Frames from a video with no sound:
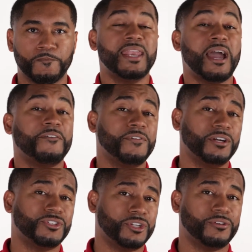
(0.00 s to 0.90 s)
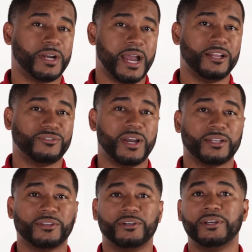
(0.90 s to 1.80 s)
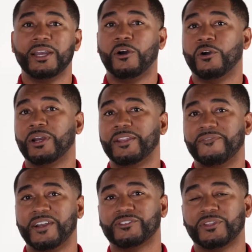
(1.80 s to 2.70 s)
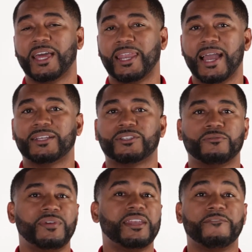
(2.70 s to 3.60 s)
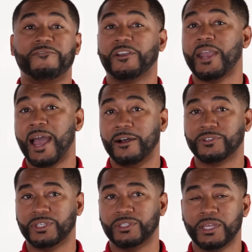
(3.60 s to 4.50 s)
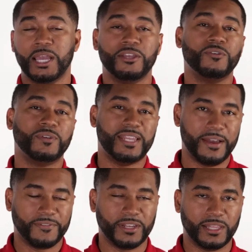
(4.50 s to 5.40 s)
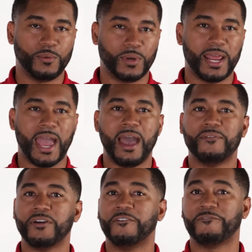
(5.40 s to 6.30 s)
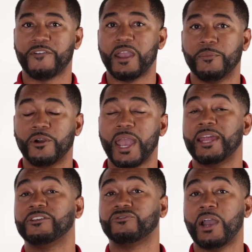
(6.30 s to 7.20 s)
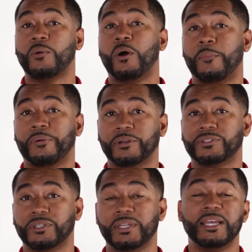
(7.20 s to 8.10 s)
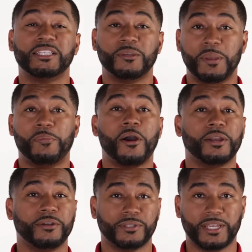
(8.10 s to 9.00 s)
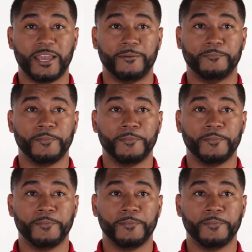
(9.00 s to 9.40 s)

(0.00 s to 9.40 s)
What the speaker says: Now, if you're a general contractor or an investor that likes to reconfigure houses, you definitely want to have a framer and a drywall person to be part of your team.